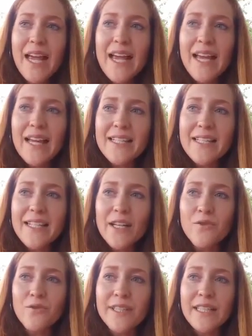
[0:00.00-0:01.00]
And
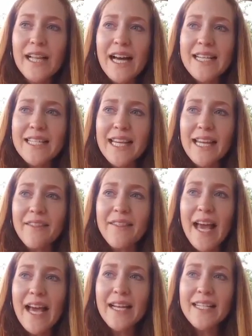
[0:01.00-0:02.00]
in realizing
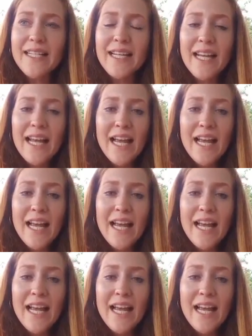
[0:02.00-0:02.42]
that,